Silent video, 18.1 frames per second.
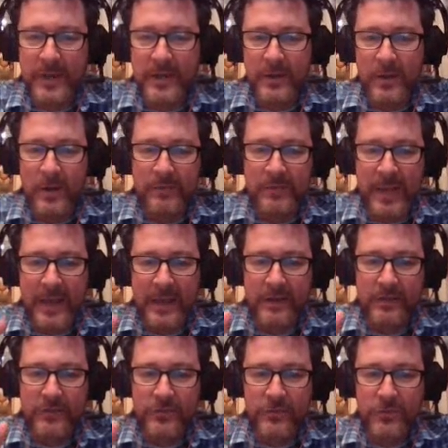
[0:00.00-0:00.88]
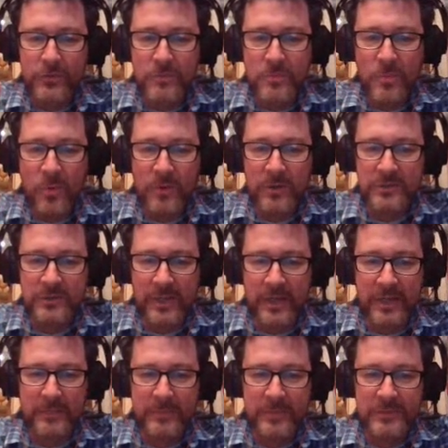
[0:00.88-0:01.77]
Now I've added two more
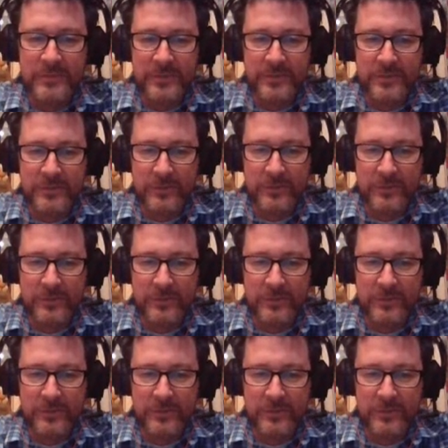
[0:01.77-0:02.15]
assignments into